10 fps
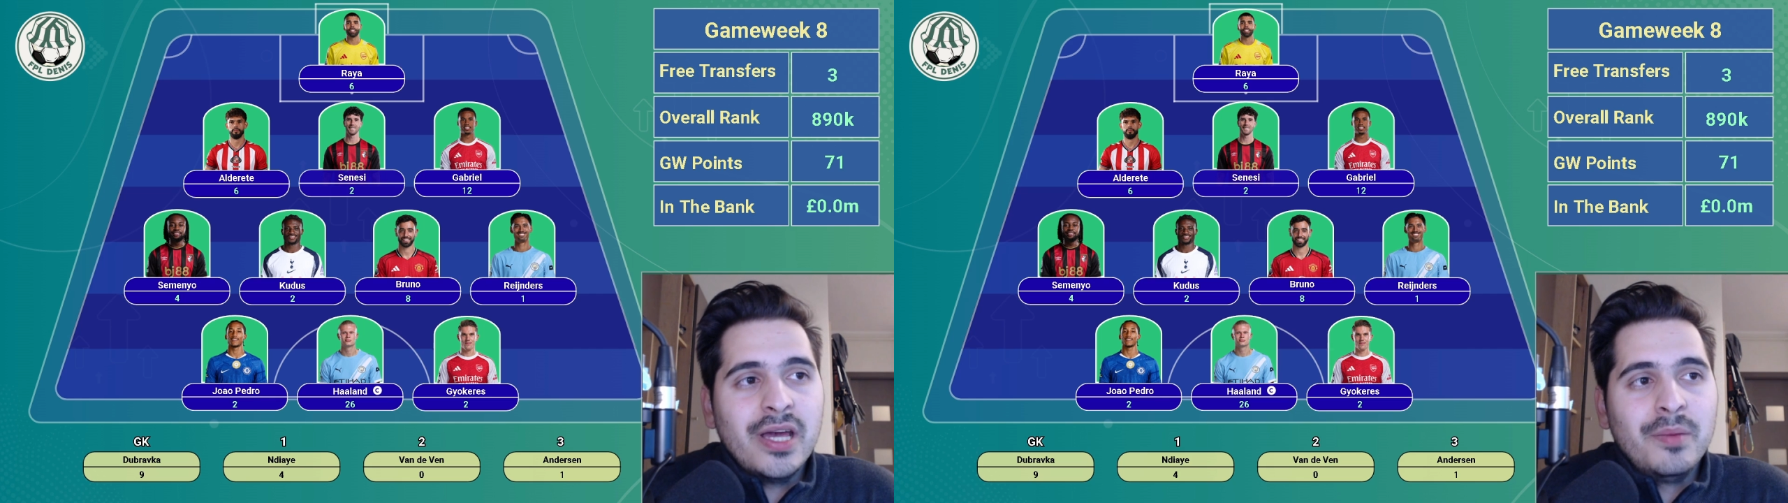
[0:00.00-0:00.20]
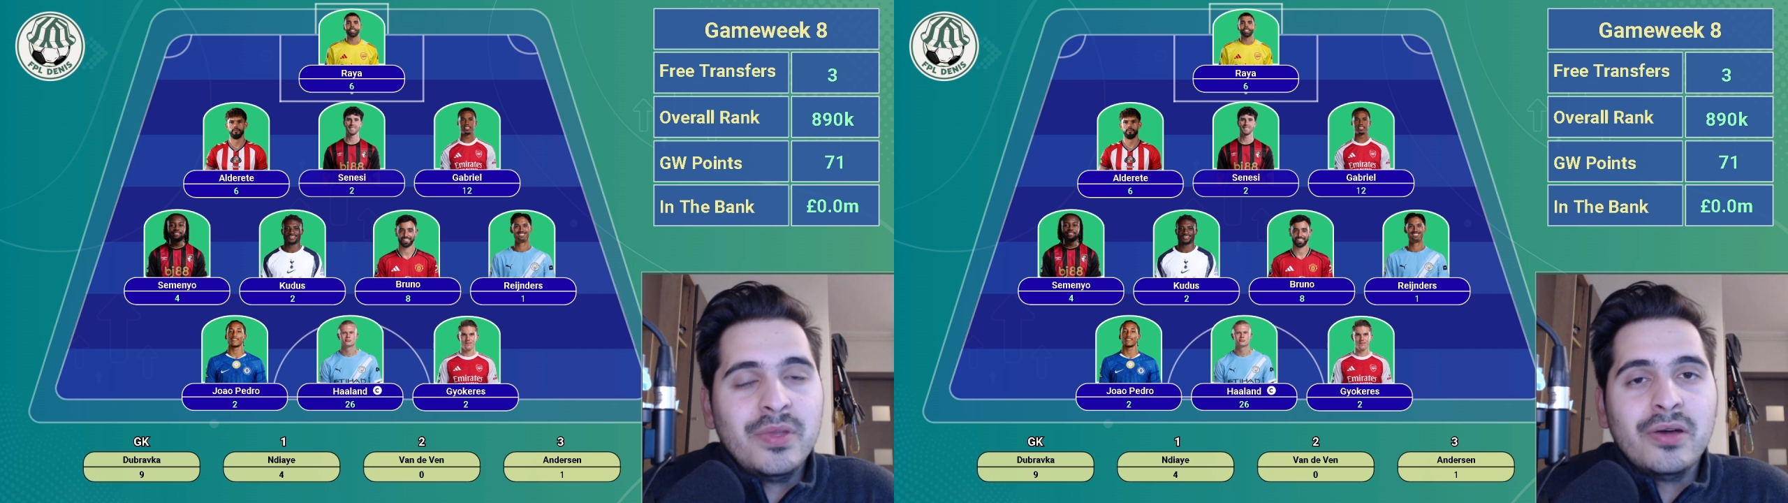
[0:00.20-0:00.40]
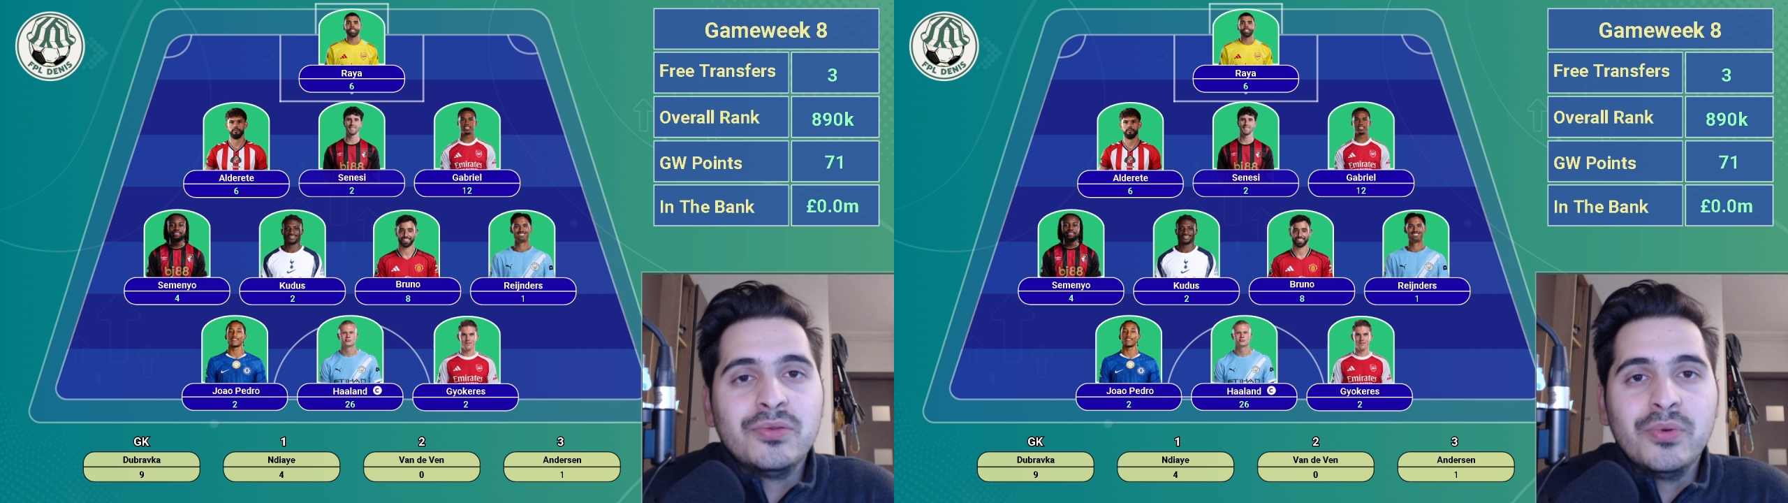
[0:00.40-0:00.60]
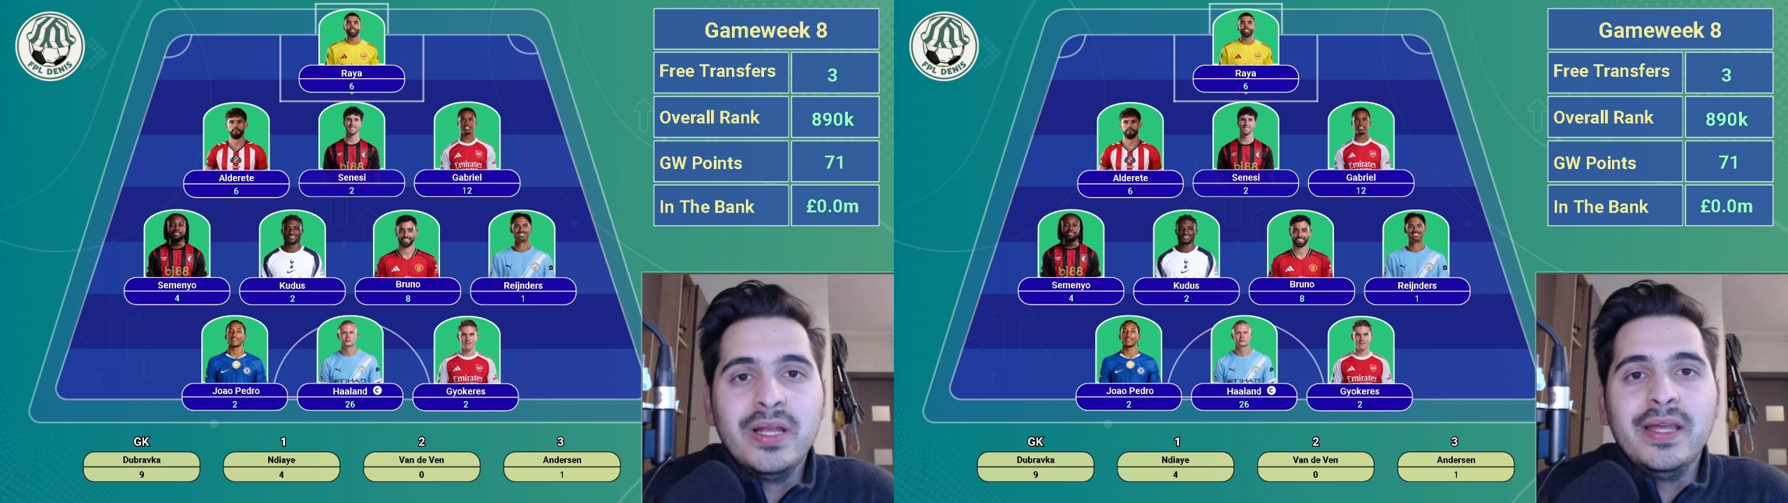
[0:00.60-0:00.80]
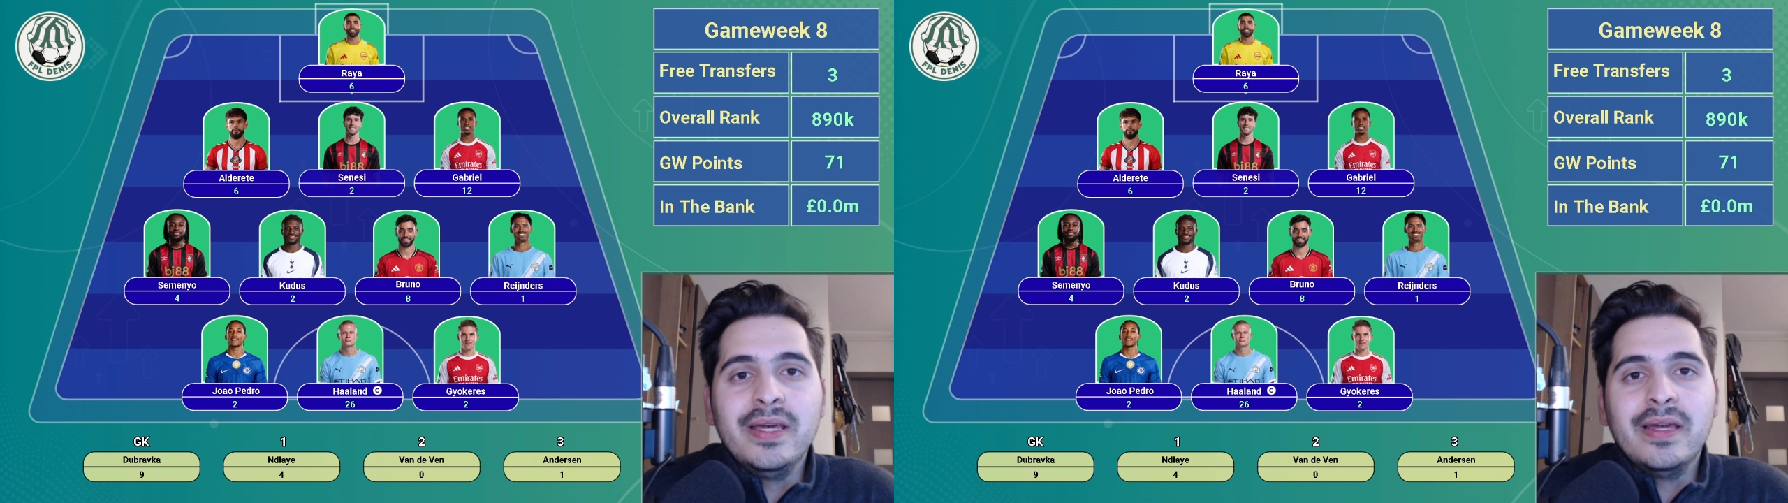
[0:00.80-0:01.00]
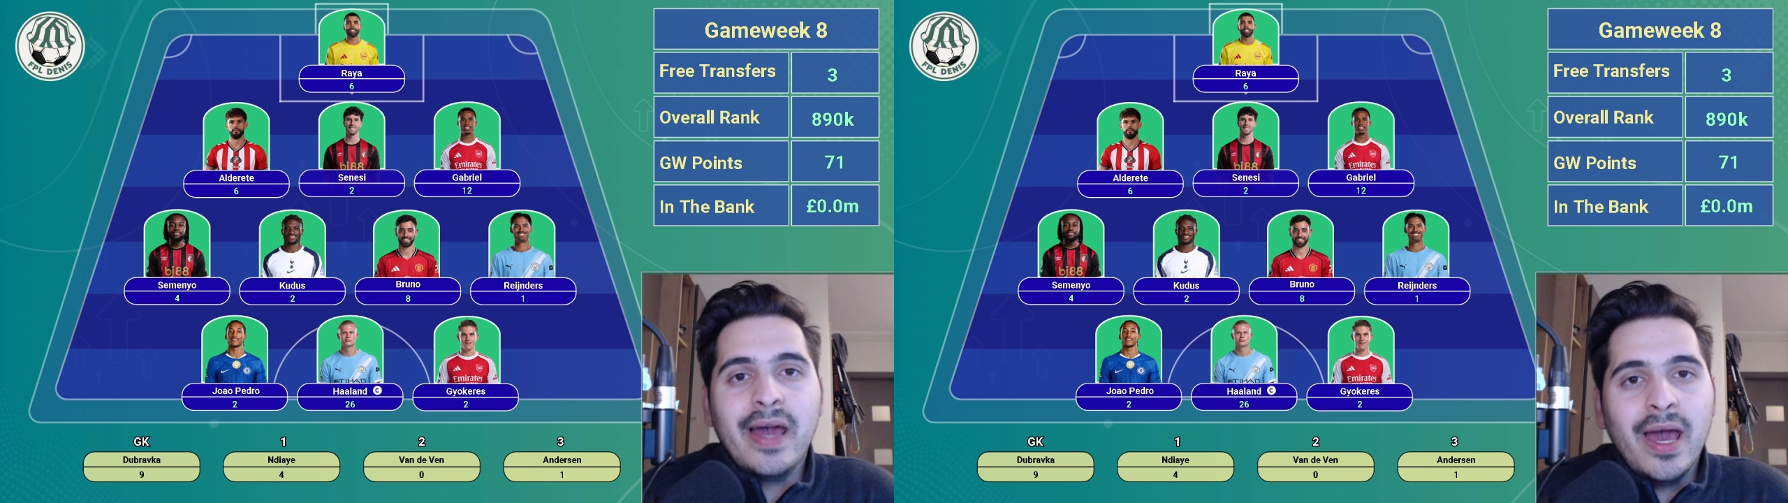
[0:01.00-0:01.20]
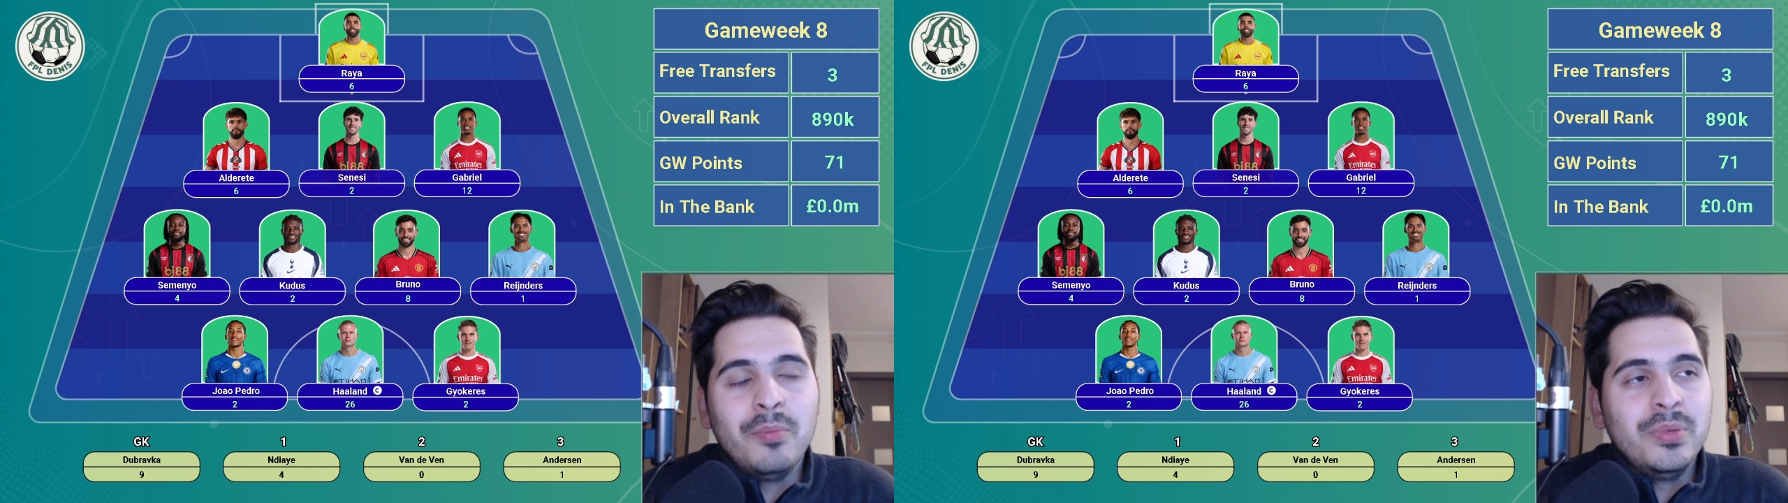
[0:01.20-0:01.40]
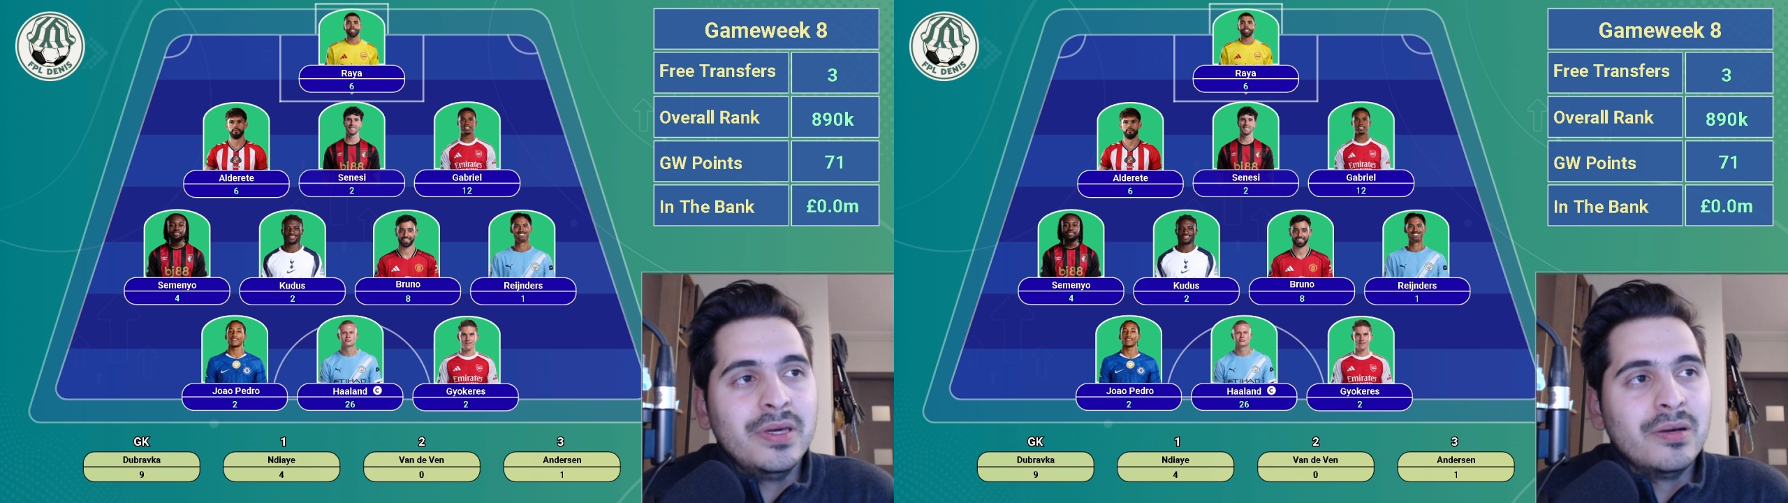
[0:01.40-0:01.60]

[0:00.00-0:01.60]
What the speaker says: I'm not really happy